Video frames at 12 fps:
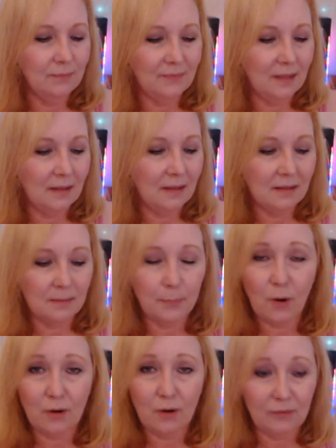it's
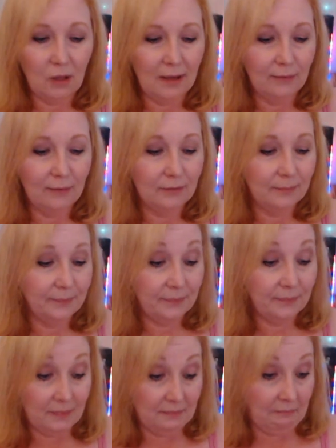part of life.
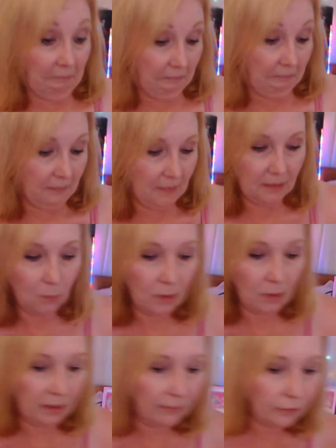
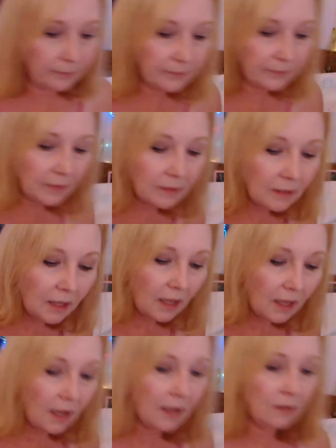Whatever.
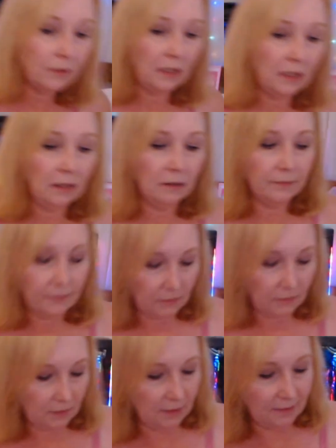I don't care.
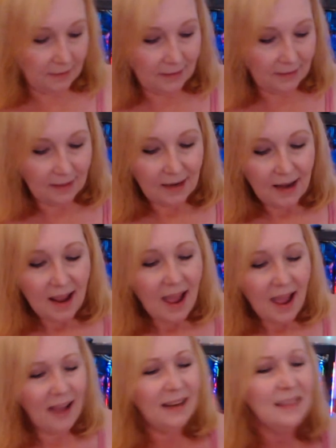
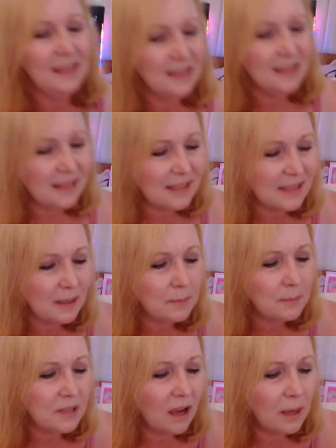And I think this is some
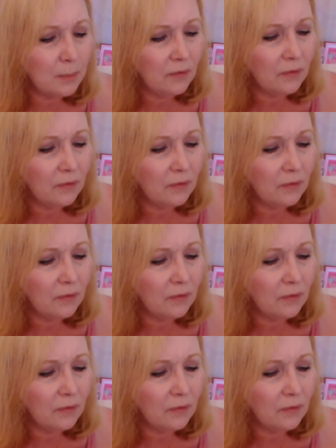type of,